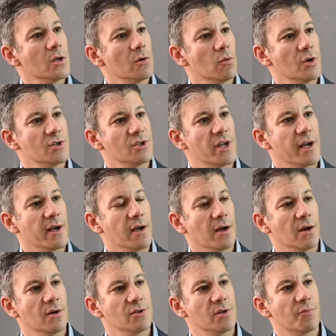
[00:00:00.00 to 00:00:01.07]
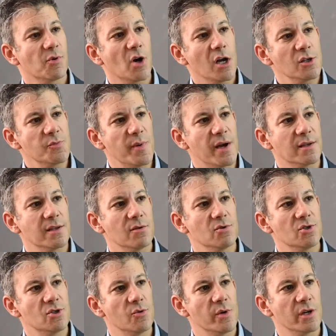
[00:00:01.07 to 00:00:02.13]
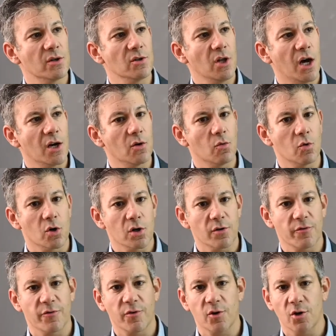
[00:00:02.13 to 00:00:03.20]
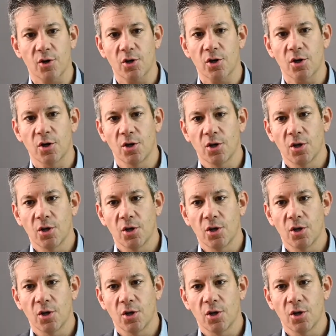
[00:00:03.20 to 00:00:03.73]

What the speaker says: was a prospect that was doing a lot of work for